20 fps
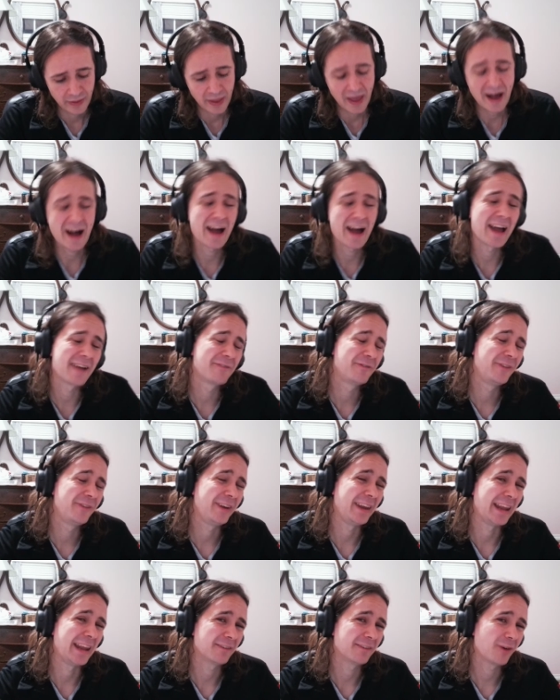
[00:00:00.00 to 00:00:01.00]
I've
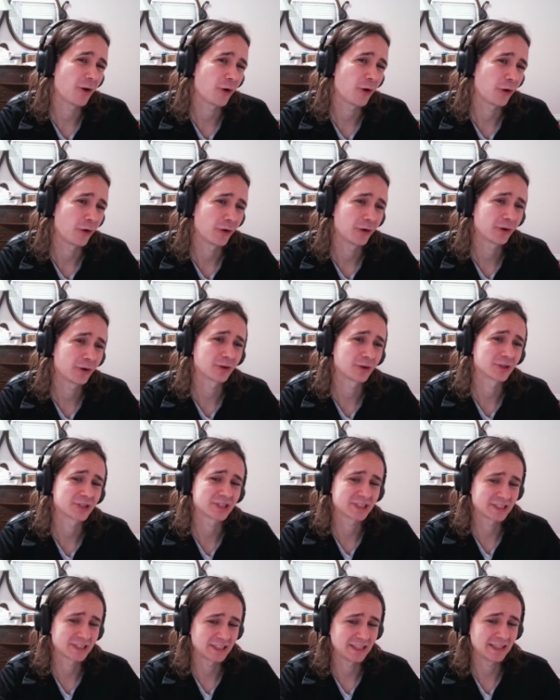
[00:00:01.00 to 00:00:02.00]
never heard or
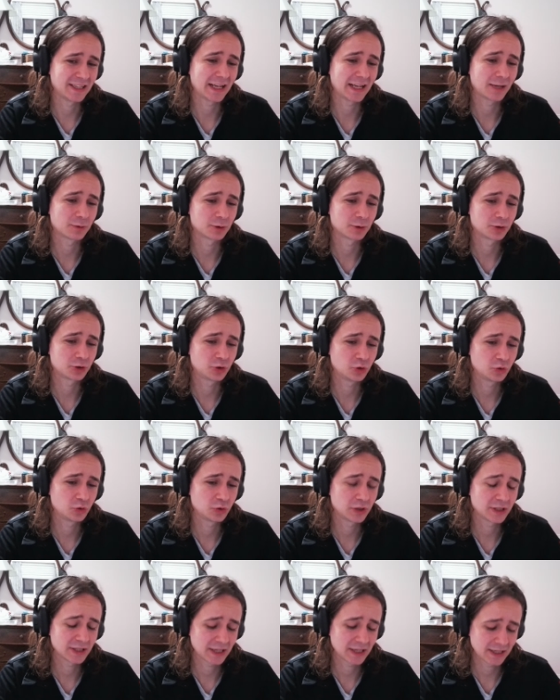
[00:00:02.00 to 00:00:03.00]
seen anyone doing
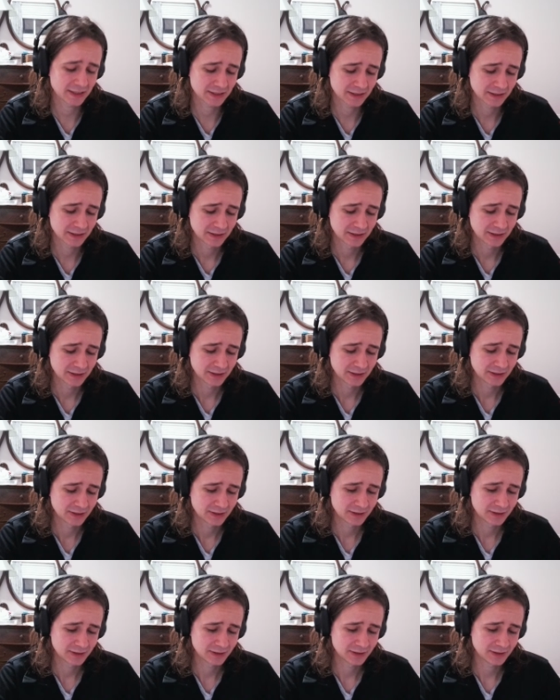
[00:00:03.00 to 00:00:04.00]
that
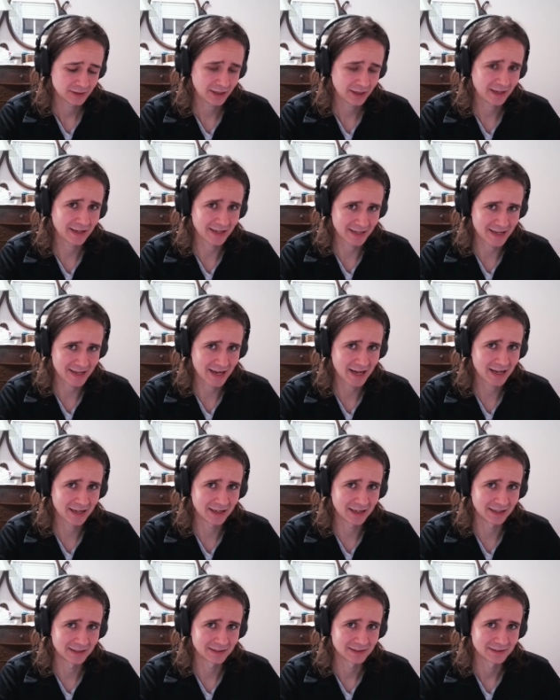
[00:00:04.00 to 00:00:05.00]
in a
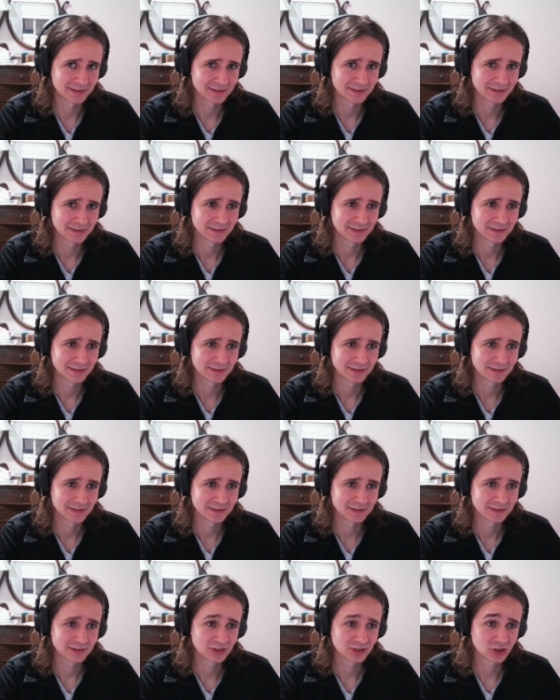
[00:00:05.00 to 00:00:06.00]
car.
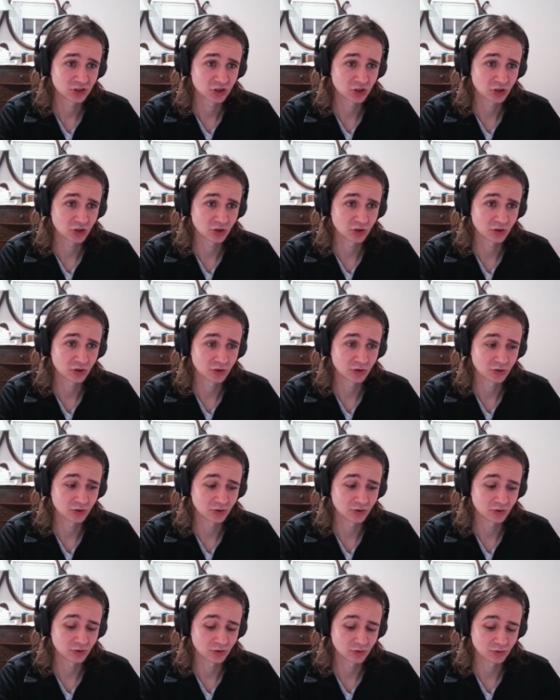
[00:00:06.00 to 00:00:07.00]

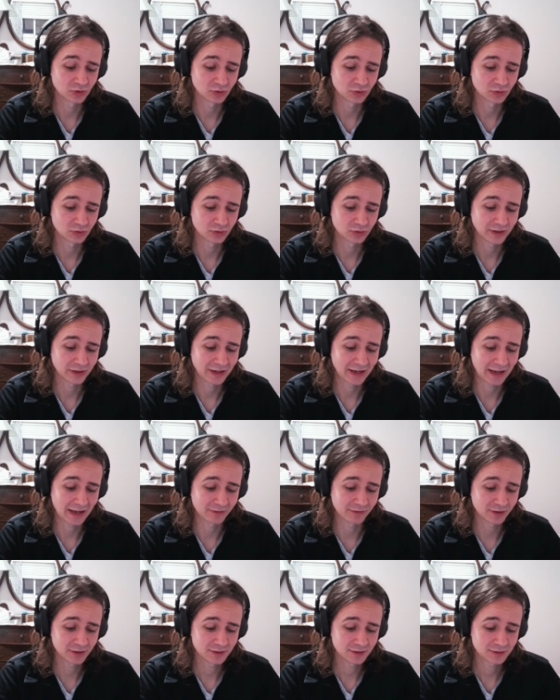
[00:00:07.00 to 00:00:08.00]
So never.